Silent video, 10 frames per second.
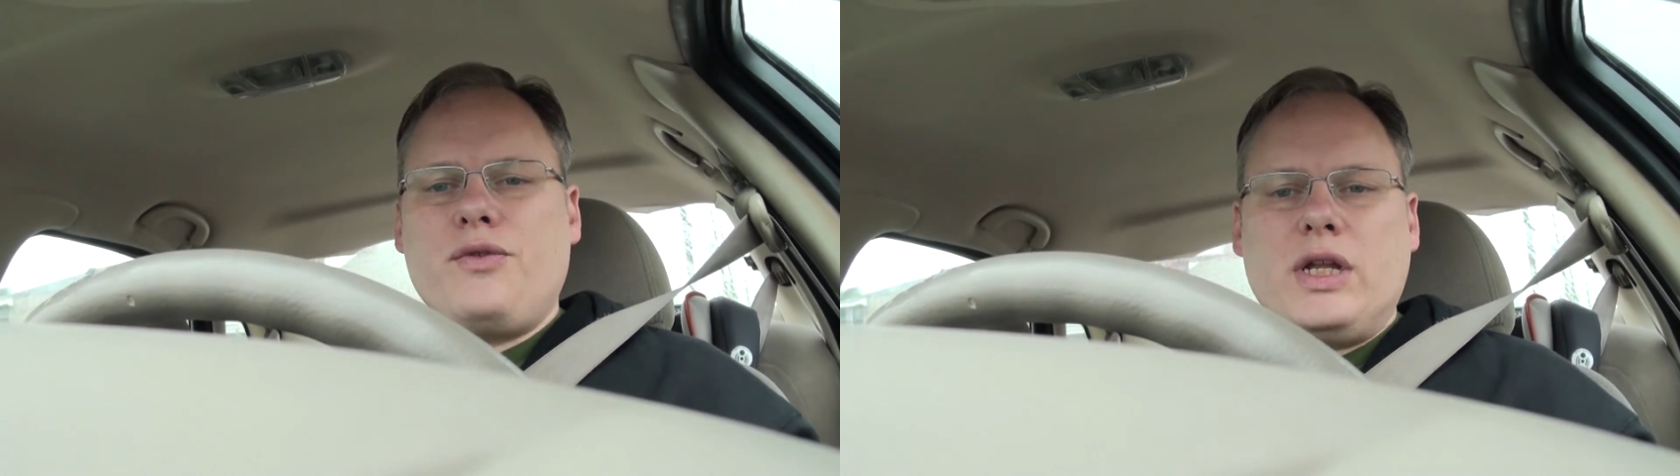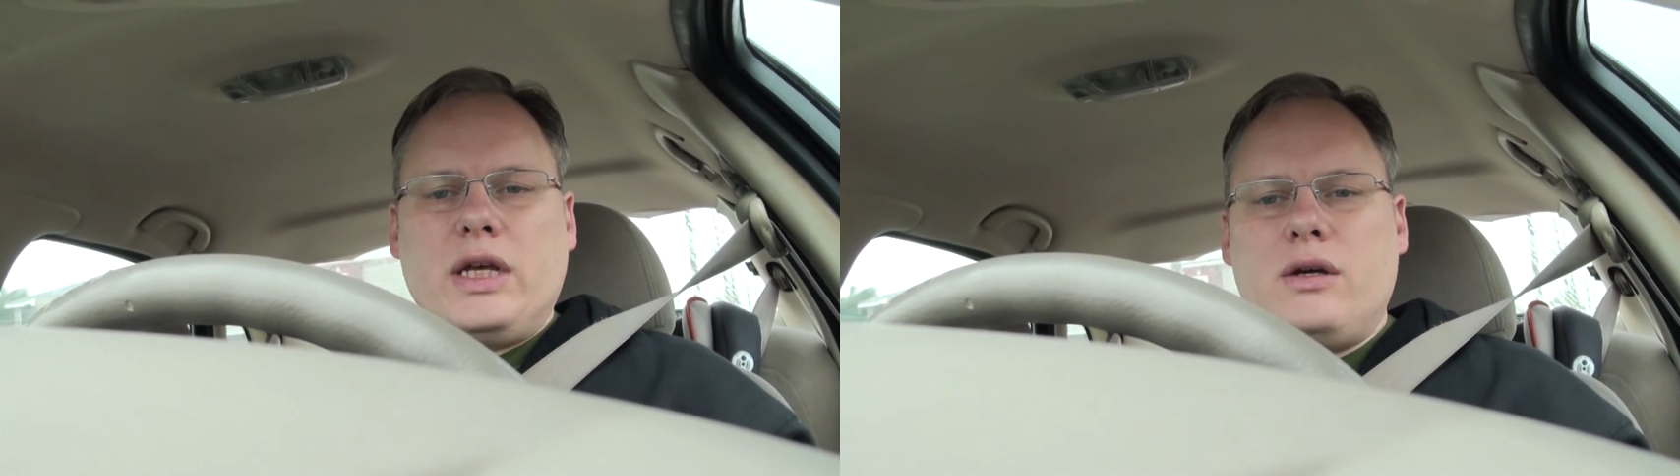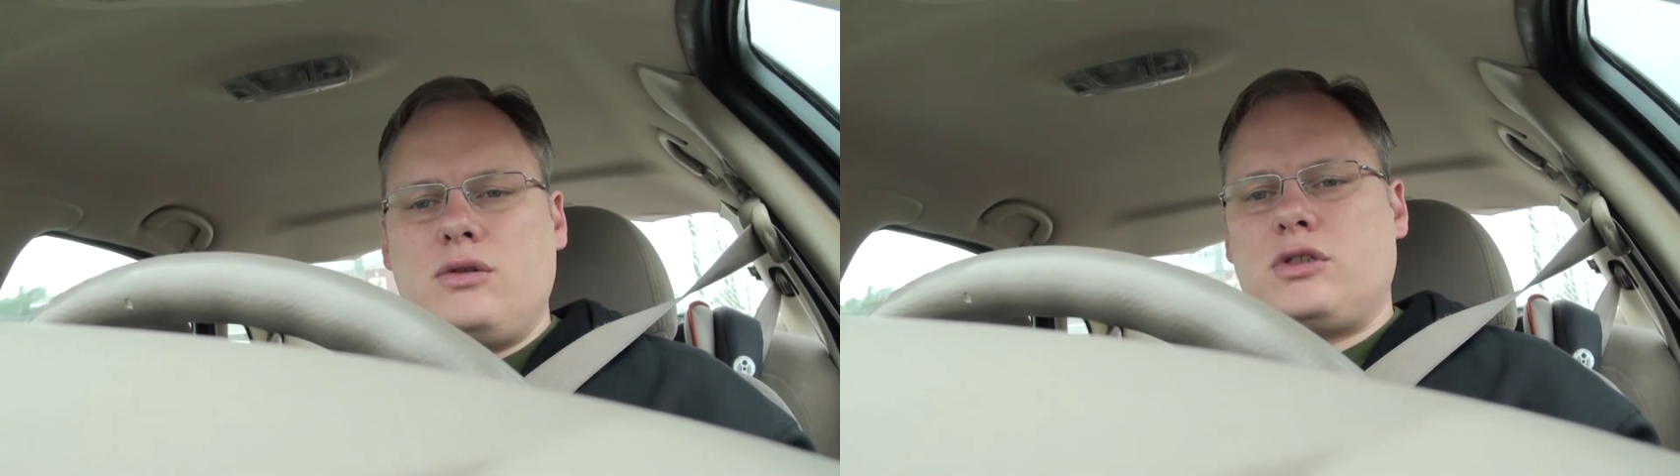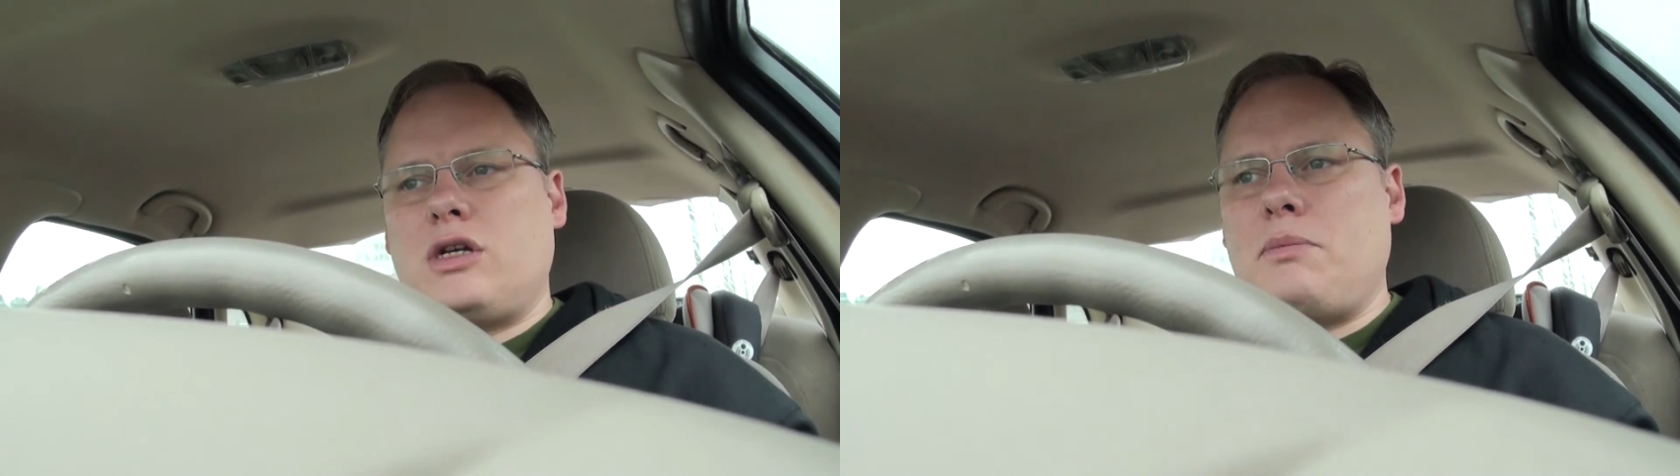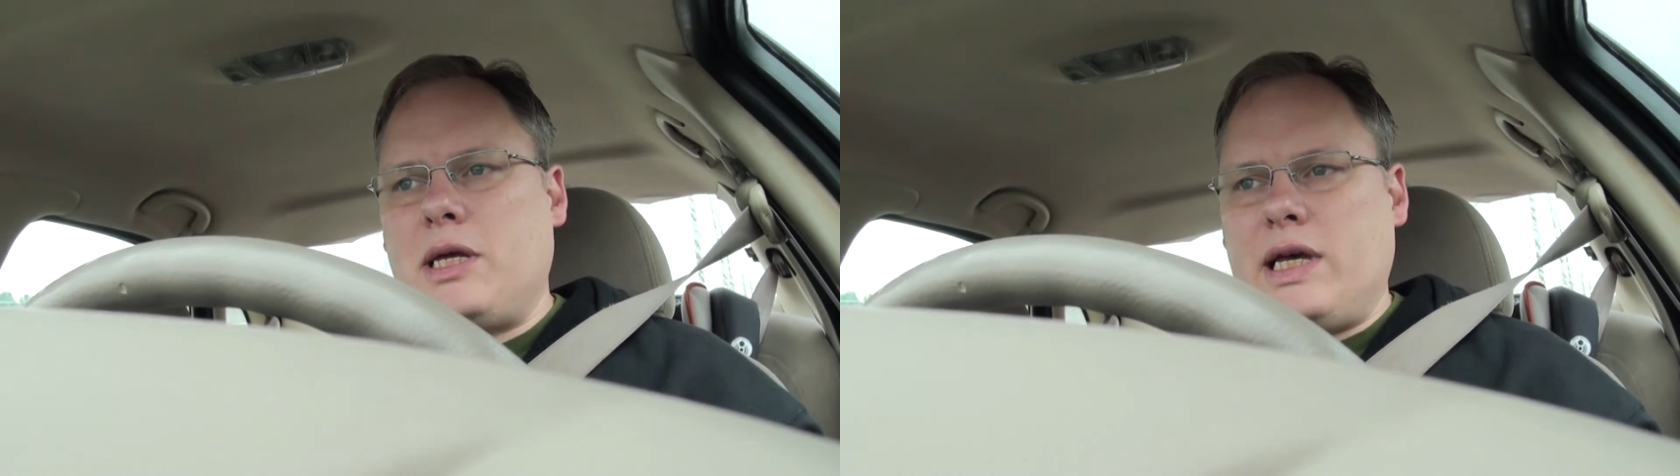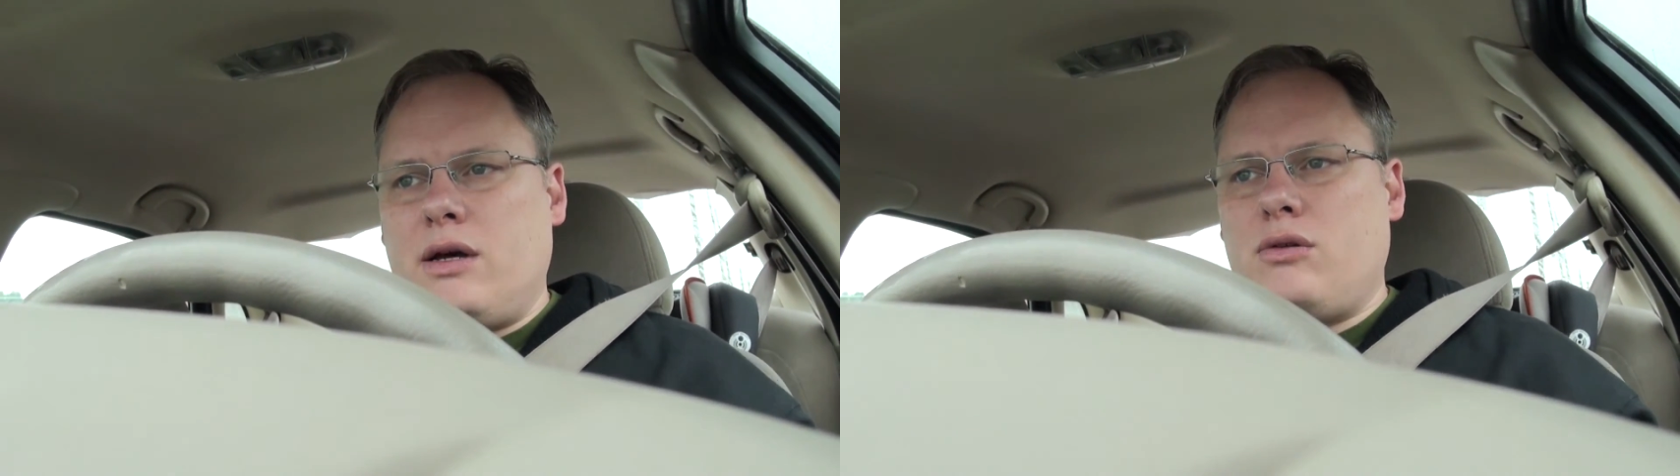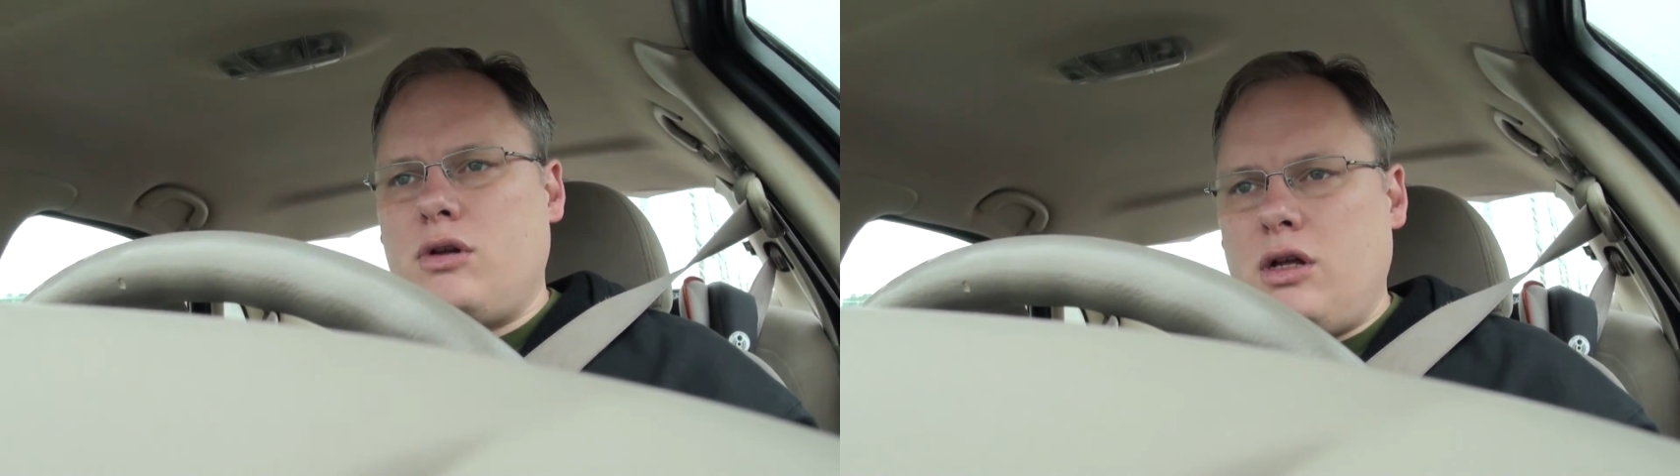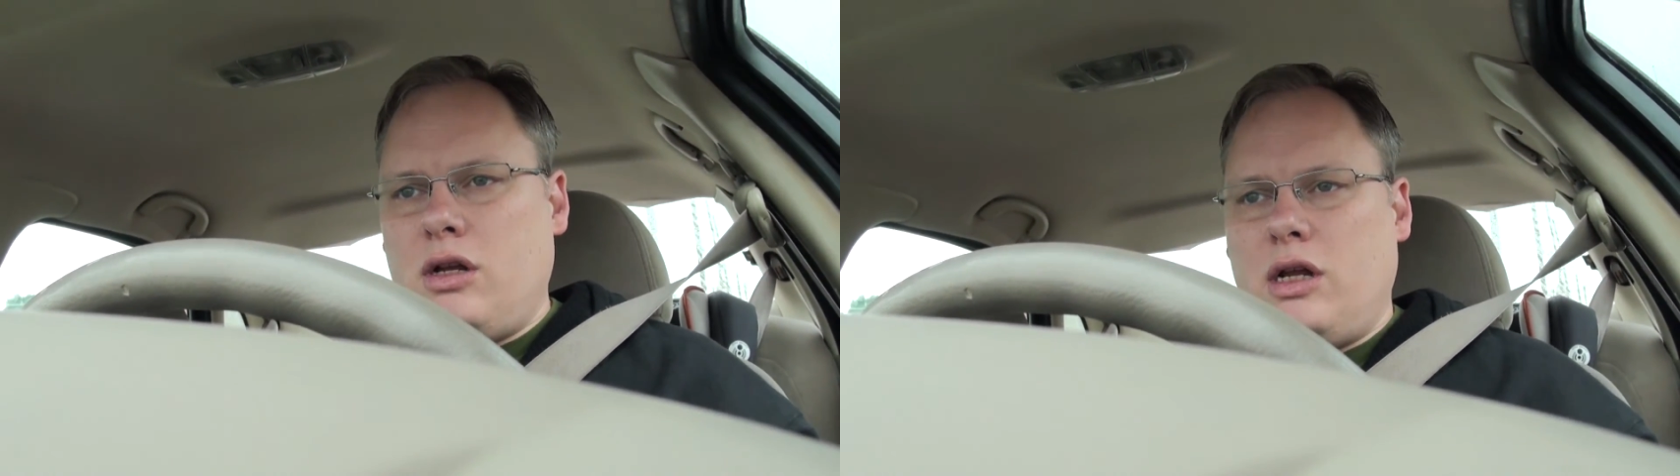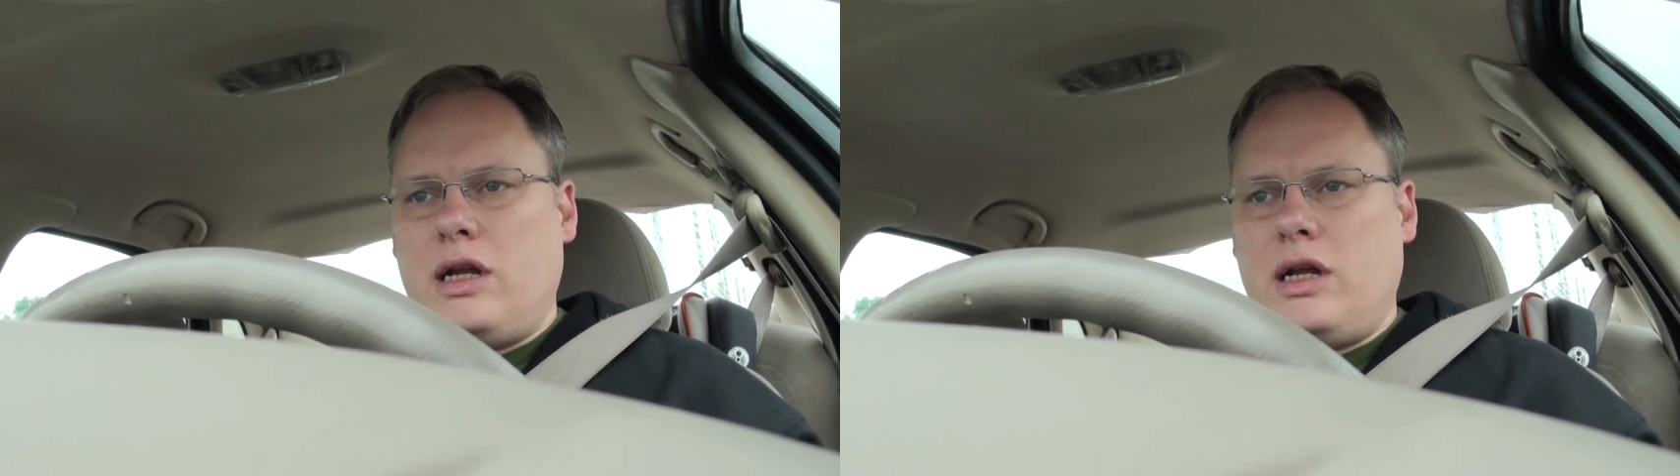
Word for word: videos coming out, and,